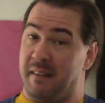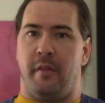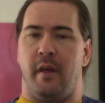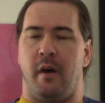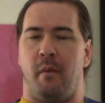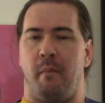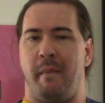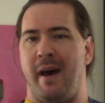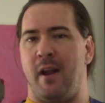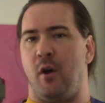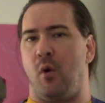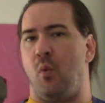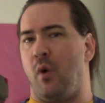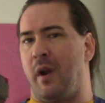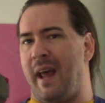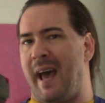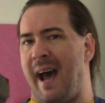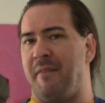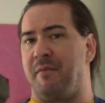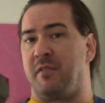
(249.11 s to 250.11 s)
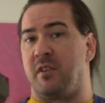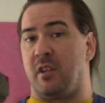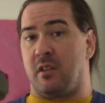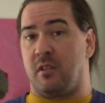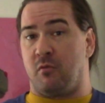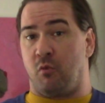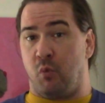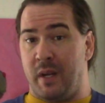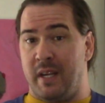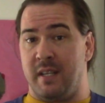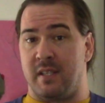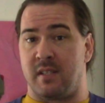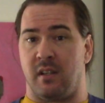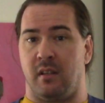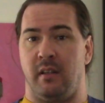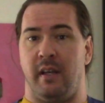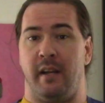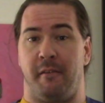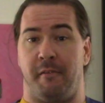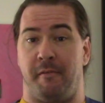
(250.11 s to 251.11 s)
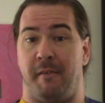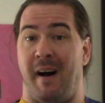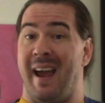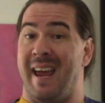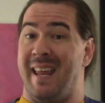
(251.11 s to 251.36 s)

The metal would have to re-solidify,